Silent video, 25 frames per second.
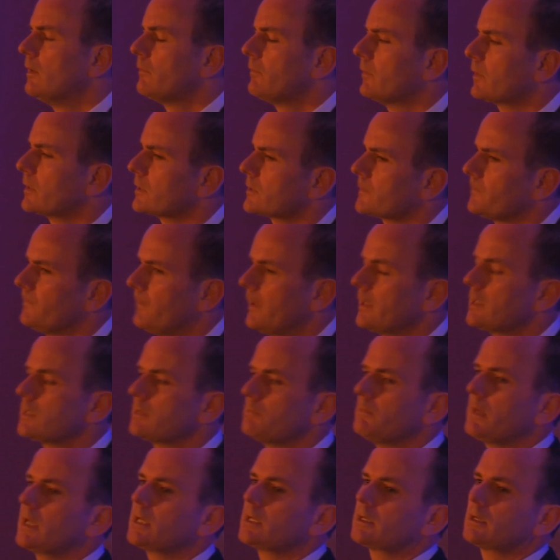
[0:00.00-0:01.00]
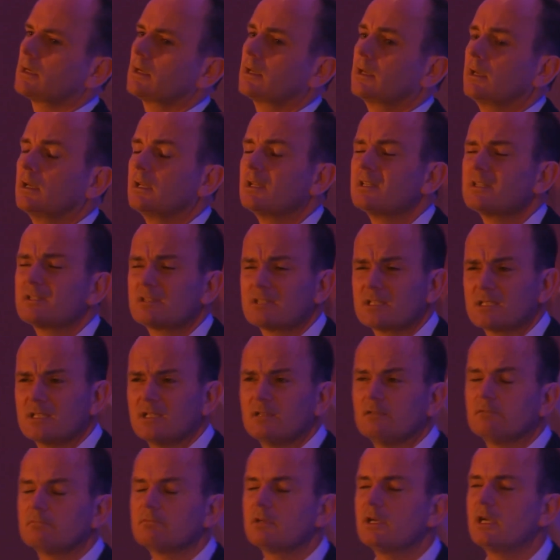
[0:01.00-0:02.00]
What is fundamentally, and
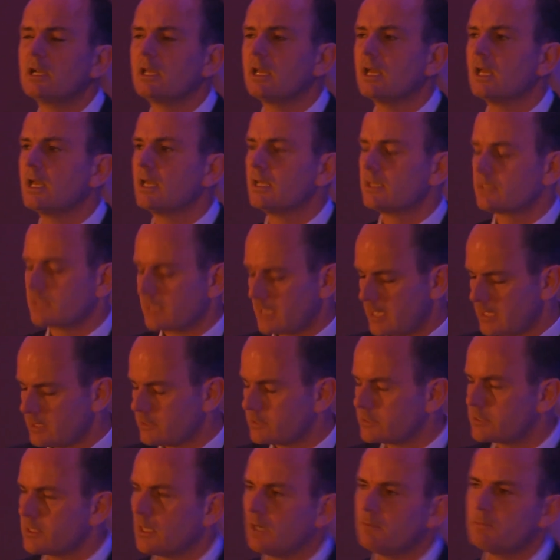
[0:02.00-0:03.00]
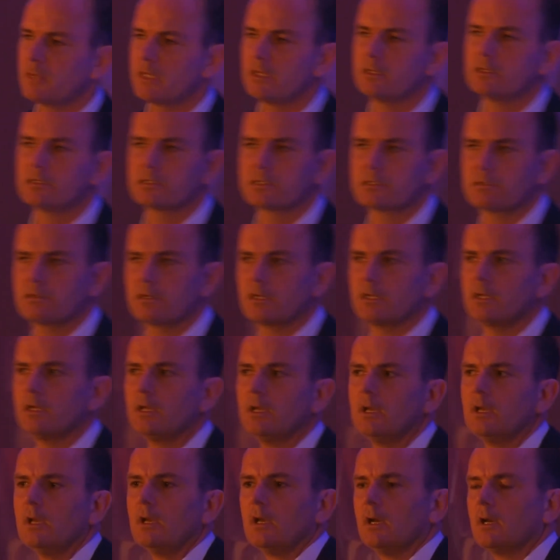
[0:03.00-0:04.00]
still really is, a dumb industry.
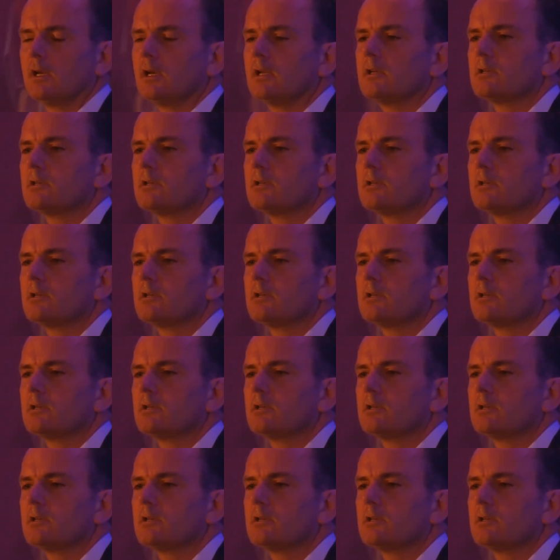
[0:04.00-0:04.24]
An